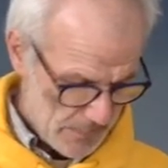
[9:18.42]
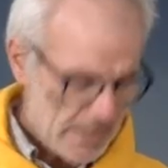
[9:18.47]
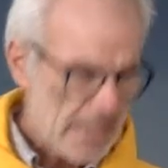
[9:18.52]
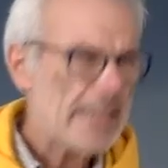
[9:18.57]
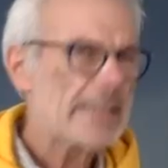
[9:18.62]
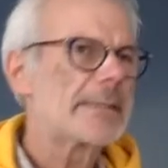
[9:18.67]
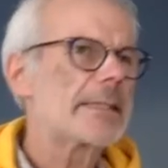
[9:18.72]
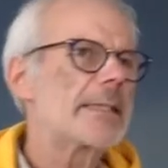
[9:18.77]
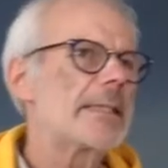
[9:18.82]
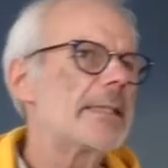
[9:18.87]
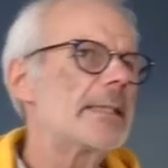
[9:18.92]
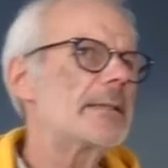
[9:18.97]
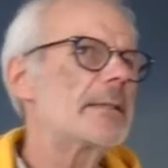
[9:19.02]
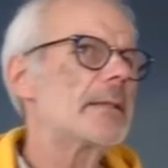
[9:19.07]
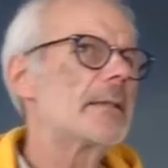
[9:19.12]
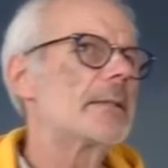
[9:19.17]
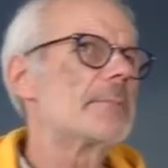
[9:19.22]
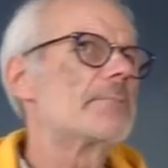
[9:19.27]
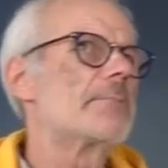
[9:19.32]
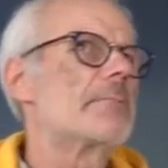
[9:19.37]
And it is
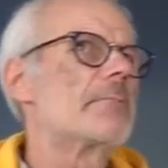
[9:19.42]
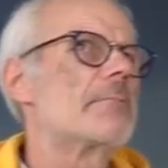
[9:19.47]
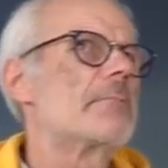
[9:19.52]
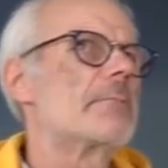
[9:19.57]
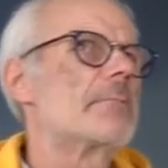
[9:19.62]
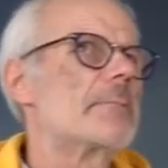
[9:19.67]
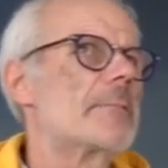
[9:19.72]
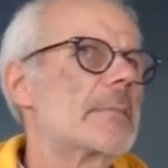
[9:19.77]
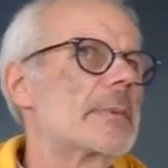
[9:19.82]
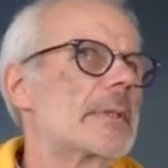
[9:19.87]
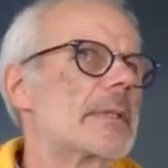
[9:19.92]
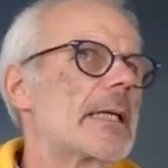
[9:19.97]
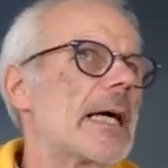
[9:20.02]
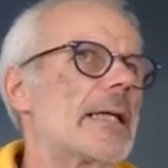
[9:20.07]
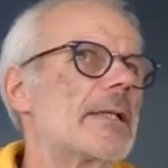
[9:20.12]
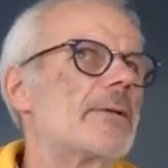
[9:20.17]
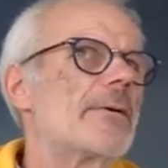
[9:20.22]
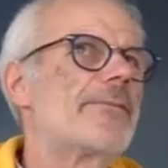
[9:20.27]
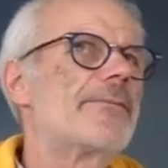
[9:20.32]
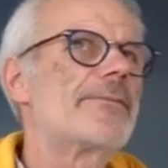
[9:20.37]
a
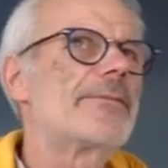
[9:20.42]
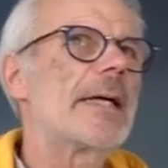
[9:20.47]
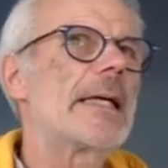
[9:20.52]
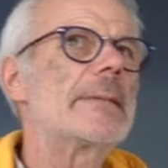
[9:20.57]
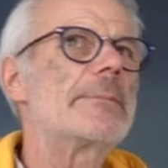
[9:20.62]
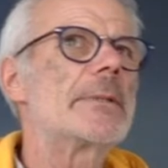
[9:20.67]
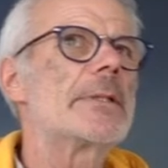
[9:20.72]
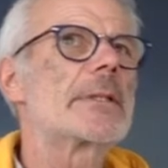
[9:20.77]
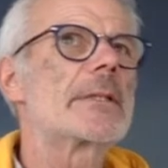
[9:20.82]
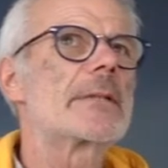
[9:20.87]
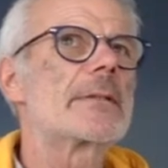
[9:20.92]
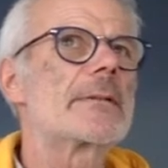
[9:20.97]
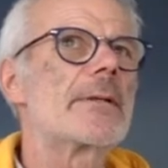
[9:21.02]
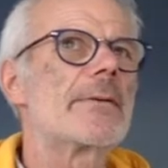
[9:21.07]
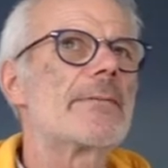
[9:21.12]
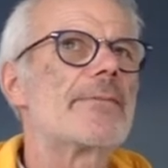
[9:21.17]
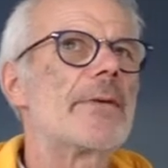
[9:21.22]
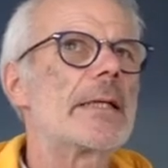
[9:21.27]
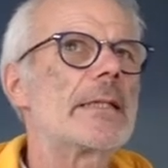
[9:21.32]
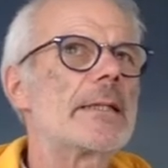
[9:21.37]
kind of famous
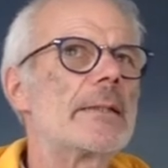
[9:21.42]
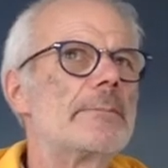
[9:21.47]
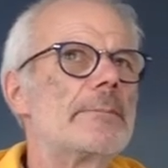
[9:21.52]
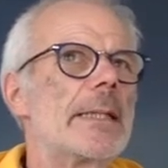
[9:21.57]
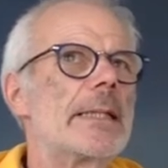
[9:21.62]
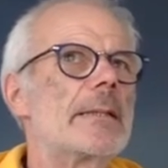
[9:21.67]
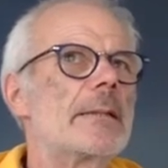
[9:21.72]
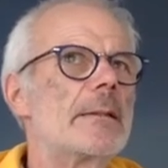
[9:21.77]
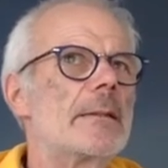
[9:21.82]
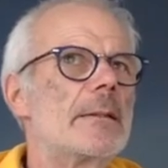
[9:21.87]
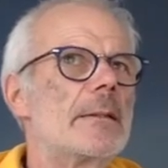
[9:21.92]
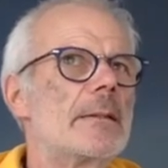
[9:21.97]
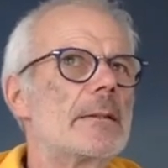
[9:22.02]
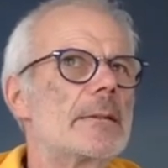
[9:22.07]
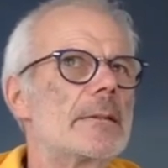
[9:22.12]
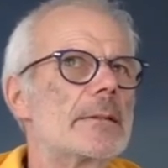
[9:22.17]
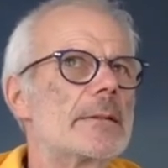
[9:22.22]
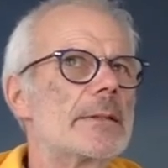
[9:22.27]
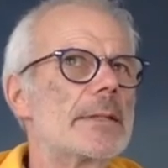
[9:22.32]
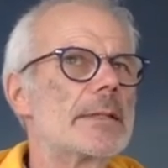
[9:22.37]
fundamental
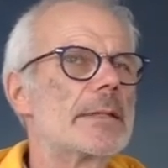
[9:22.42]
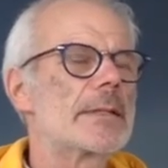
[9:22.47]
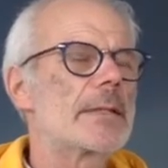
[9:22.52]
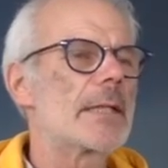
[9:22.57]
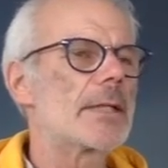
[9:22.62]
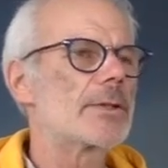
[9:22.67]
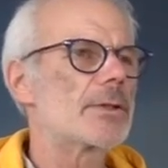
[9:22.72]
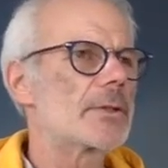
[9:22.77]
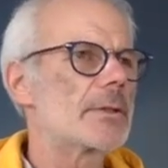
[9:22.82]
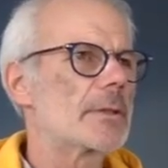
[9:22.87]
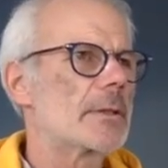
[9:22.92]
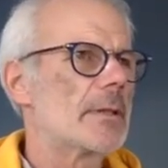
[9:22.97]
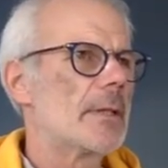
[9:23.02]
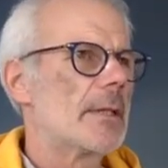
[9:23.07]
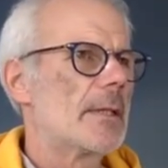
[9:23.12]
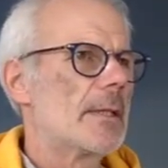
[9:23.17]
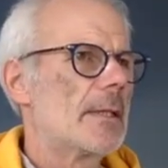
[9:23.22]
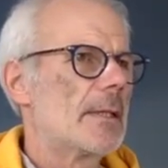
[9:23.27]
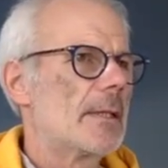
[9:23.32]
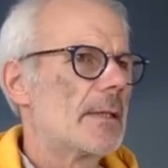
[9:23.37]
discussion
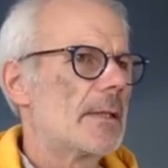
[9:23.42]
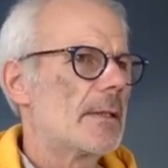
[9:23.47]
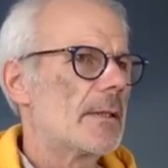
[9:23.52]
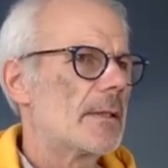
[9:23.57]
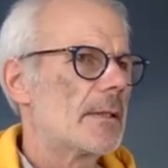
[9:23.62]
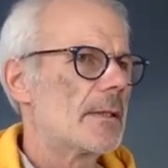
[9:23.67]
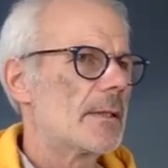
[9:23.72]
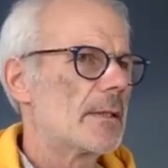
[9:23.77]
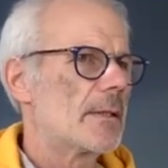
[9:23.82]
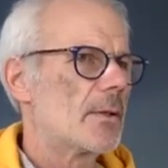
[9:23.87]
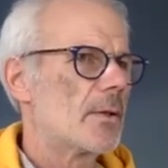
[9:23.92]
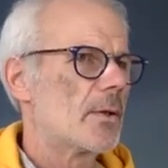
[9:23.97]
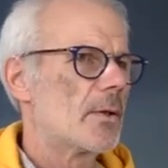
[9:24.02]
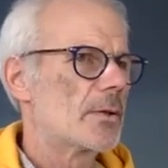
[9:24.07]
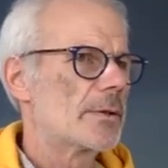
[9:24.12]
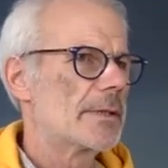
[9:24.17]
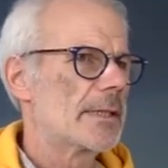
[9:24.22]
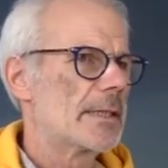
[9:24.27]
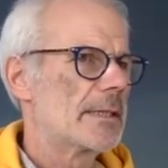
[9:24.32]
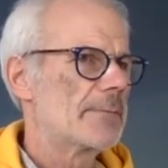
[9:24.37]
uh,
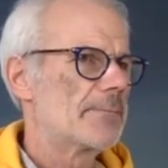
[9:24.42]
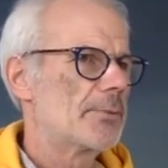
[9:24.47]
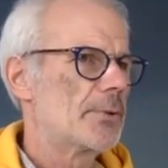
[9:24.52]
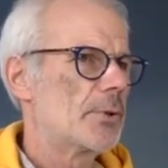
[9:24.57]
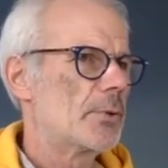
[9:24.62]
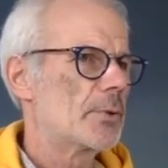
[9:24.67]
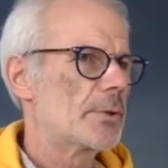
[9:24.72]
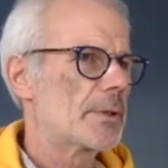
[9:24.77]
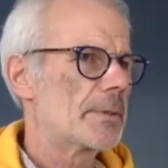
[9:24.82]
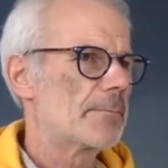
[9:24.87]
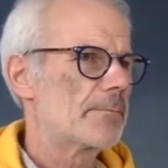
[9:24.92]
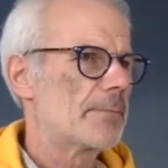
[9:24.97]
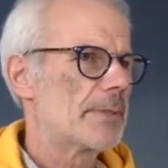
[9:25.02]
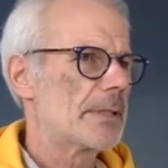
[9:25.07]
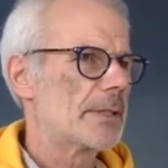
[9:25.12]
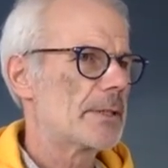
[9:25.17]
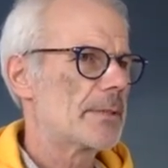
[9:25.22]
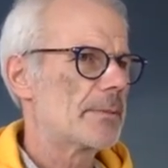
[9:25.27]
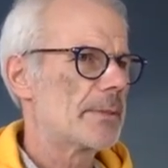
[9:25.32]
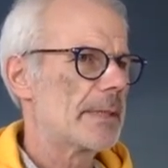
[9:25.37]
or dispute
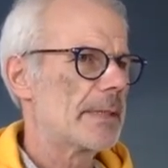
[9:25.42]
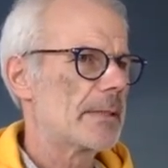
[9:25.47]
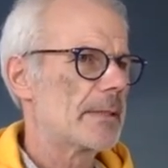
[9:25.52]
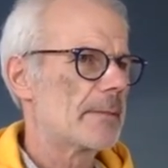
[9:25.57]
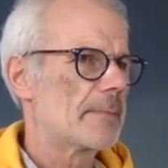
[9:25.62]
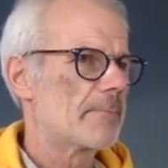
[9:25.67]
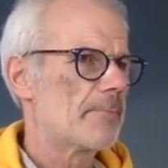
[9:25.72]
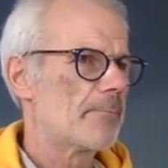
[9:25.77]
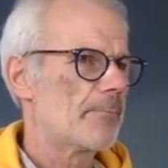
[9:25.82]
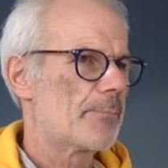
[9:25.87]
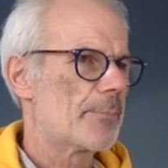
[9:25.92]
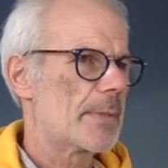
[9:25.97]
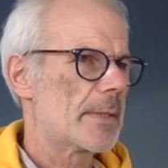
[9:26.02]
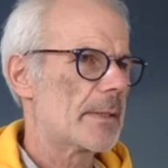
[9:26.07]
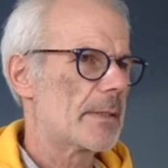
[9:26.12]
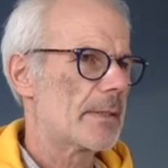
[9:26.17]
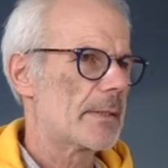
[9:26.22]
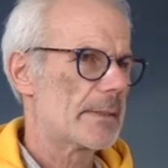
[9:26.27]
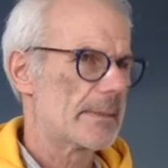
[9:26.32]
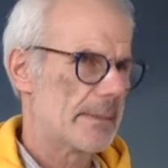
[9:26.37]
between
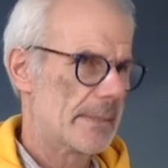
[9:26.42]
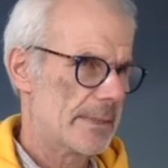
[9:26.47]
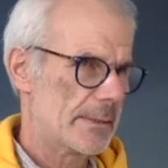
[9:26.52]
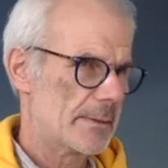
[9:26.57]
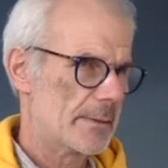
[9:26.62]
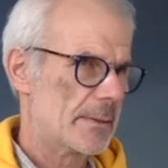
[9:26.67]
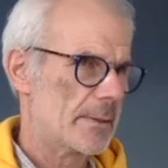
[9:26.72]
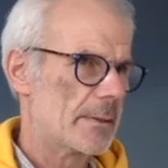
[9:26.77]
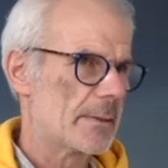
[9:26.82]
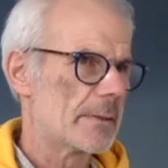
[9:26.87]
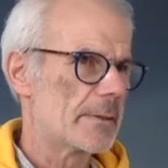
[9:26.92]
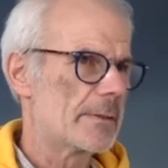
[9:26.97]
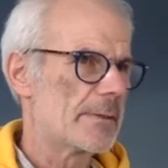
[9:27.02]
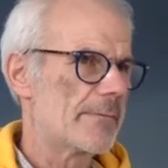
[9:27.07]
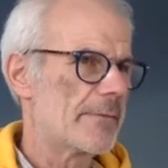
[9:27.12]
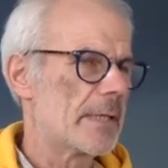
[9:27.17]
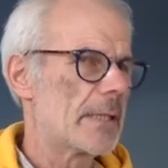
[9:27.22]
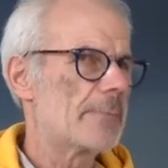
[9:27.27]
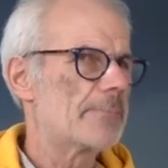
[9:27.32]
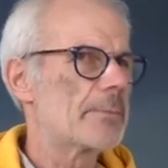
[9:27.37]
the, in, in the
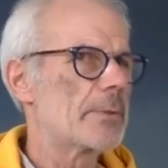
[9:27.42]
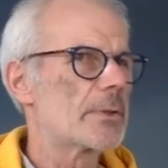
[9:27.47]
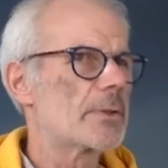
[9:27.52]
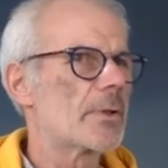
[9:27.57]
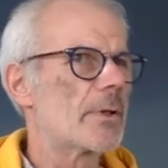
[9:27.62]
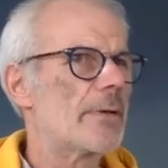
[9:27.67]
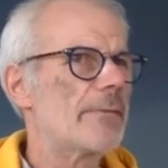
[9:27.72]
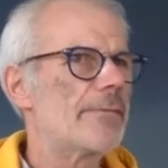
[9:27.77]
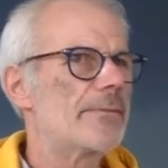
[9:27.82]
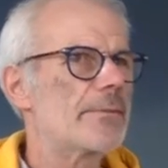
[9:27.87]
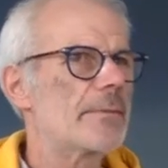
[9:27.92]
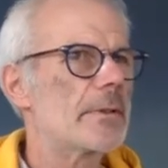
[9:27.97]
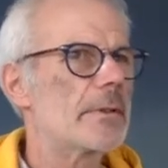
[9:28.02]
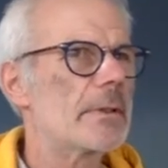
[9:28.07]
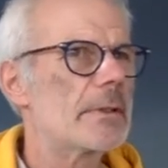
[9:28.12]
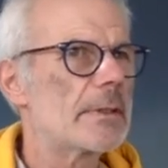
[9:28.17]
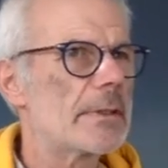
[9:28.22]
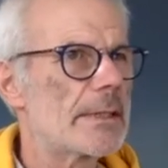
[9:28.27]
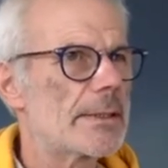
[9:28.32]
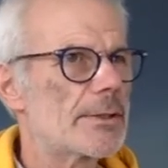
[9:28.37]
development of uh,
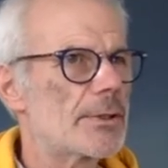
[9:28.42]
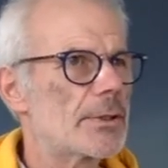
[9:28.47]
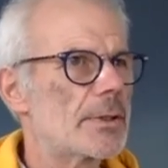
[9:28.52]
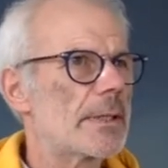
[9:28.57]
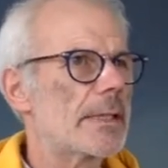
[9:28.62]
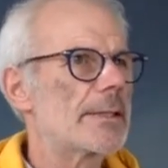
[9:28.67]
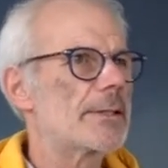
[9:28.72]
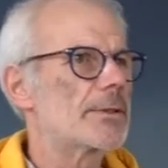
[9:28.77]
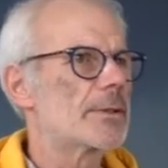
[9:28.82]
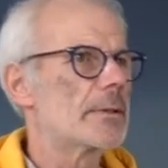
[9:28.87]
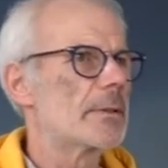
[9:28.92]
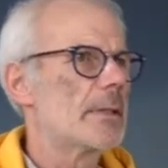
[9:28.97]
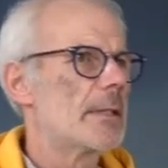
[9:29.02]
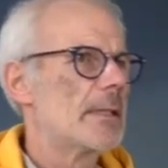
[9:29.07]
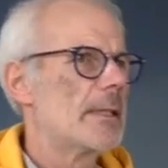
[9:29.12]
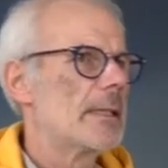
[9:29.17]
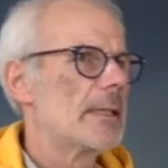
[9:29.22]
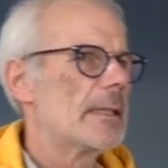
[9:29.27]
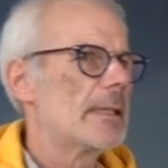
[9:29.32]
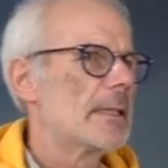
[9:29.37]
legislation,
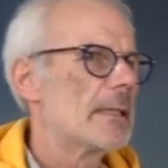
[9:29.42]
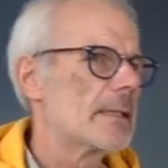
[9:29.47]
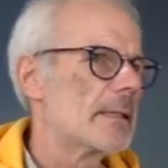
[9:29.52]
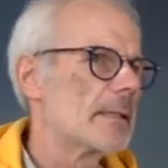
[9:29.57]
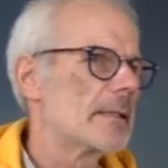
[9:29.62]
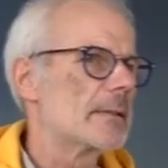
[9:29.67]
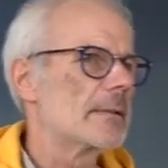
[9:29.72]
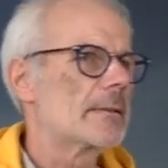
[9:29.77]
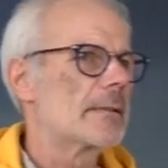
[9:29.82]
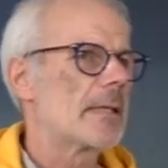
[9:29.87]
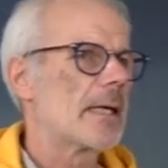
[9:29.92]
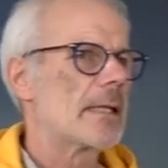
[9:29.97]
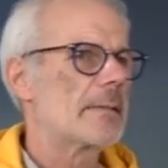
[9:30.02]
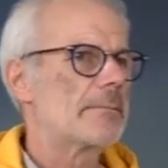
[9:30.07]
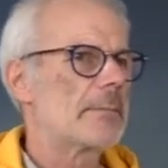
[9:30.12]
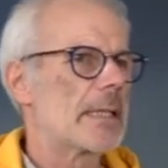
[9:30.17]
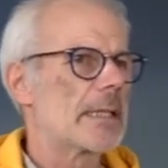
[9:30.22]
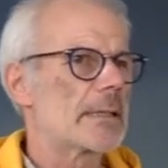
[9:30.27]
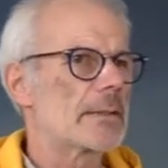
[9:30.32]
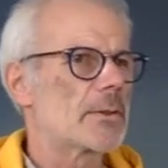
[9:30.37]
uh, Karl
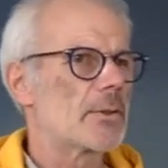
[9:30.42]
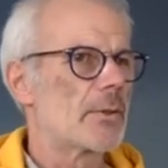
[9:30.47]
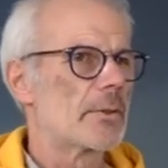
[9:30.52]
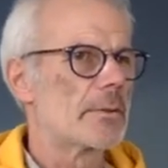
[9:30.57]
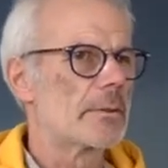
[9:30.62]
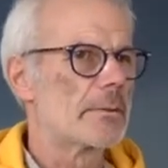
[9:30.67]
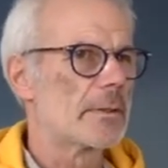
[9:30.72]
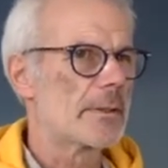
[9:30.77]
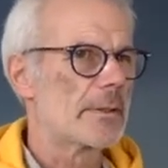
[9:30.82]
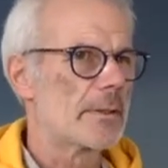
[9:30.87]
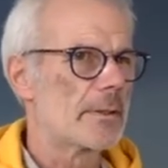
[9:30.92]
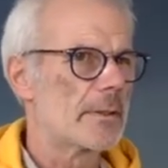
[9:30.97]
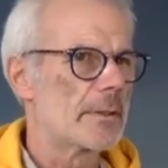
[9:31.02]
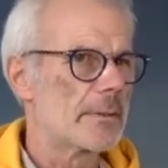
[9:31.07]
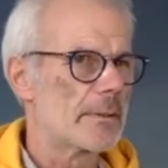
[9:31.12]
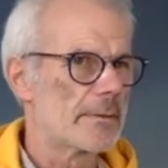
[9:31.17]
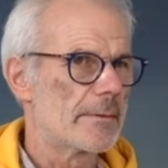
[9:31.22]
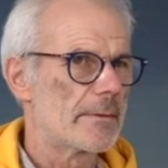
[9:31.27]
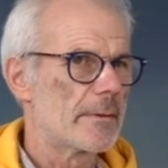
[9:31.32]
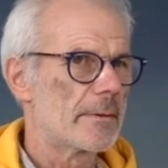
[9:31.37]
Marx on
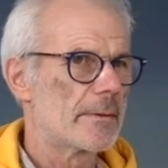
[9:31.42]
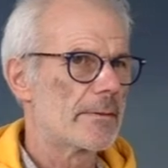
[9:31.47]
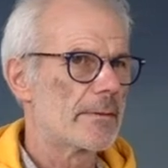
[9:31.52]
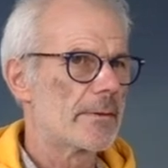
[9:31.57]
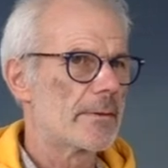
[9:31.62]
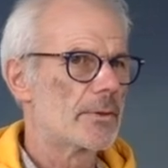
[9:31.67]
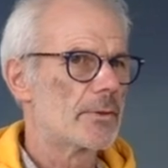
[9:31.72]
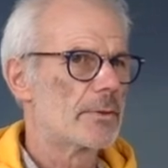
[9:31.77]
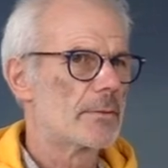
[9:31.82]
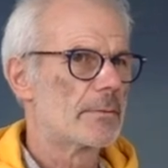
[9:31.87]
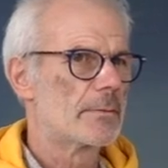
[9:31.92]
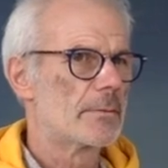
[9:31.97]
uh,